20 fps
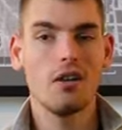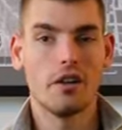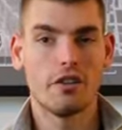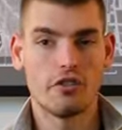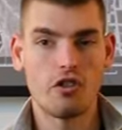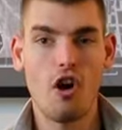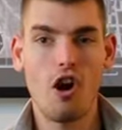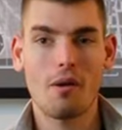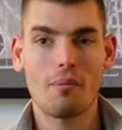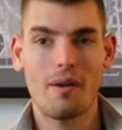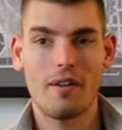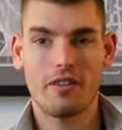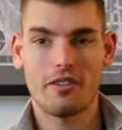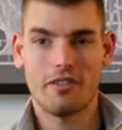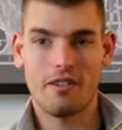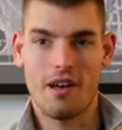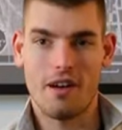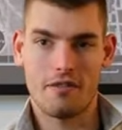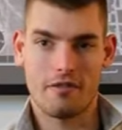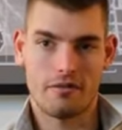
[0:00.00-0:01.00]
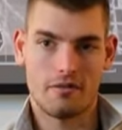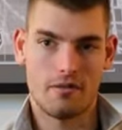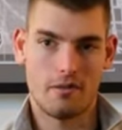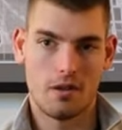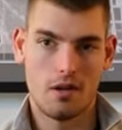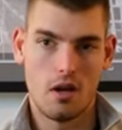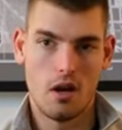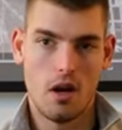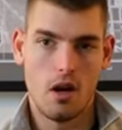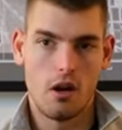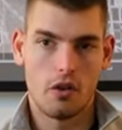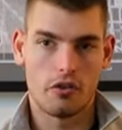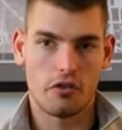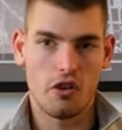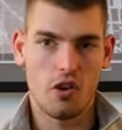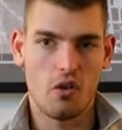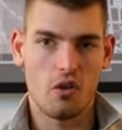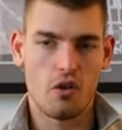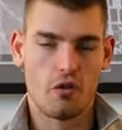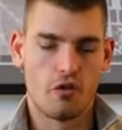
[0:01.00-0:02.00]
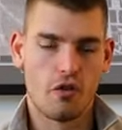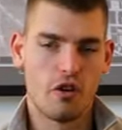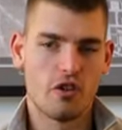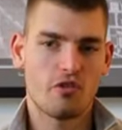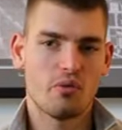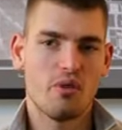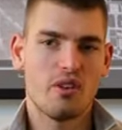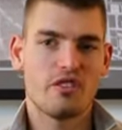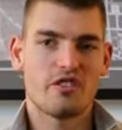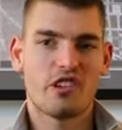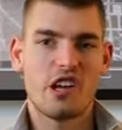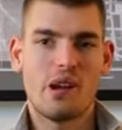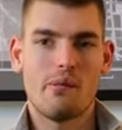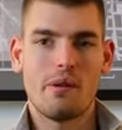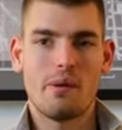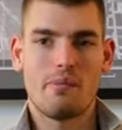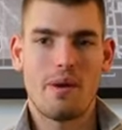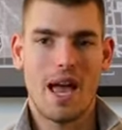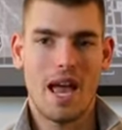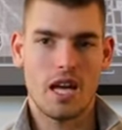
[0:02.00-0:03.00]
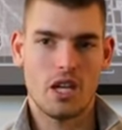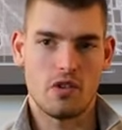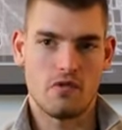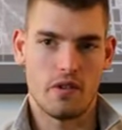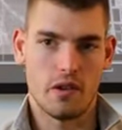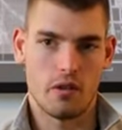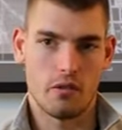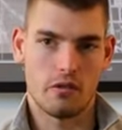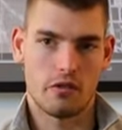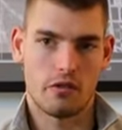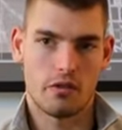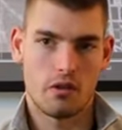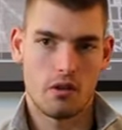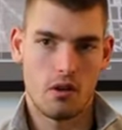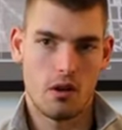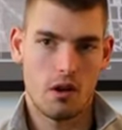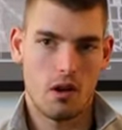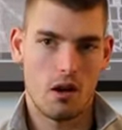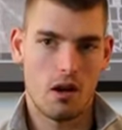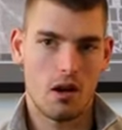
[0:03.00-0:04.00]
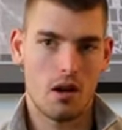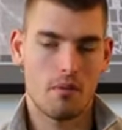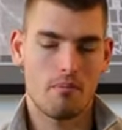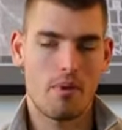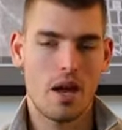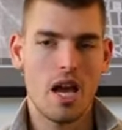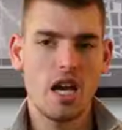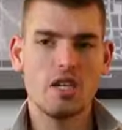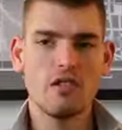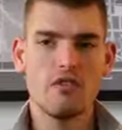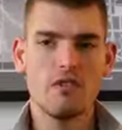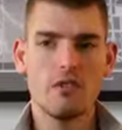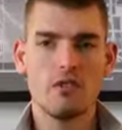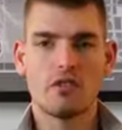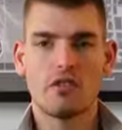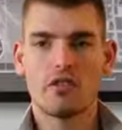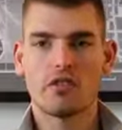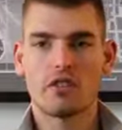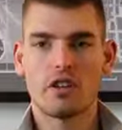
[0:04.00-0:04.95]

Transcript: let's talk about the stuff. So the first one's going to be page views. Page views